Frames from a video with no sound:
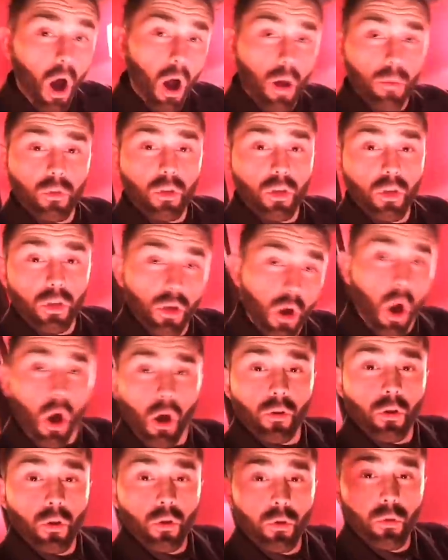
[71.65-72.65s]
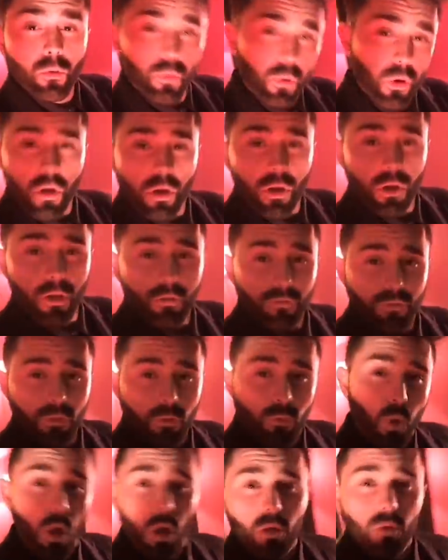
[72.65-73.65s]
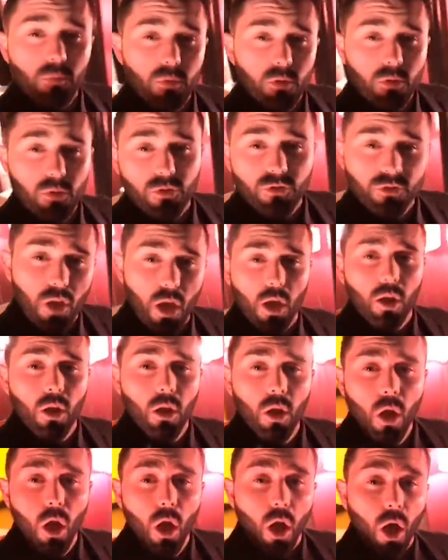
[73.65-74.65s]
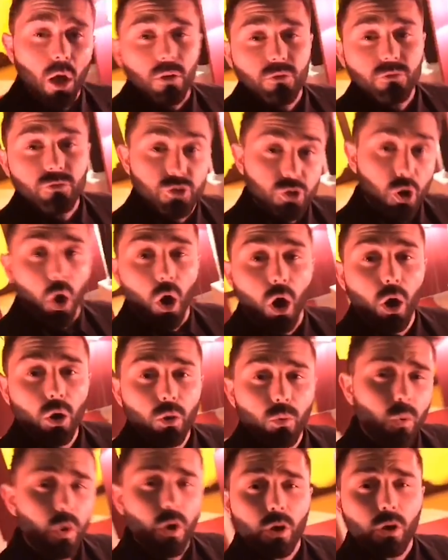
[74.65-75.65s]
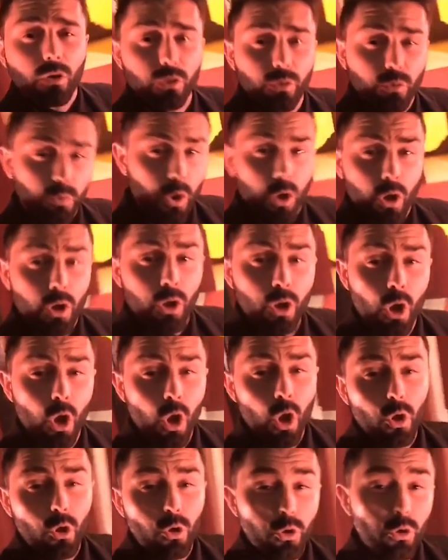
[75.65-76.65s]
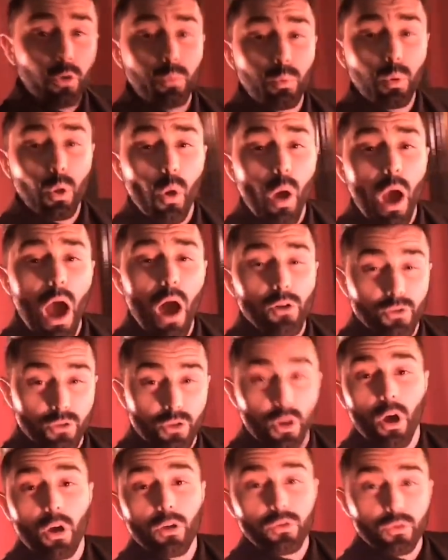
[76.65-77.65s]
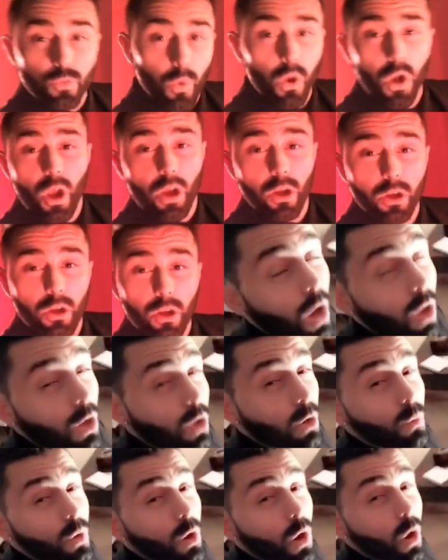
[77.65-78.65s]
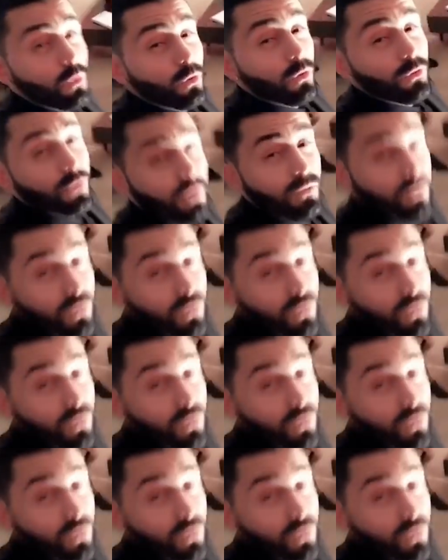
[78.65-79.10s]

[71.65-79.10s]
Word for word: I'm Keanu Reeves, and welcome to the set of John Wick 3, Who Blew Out John's Wick. Here we are on the set of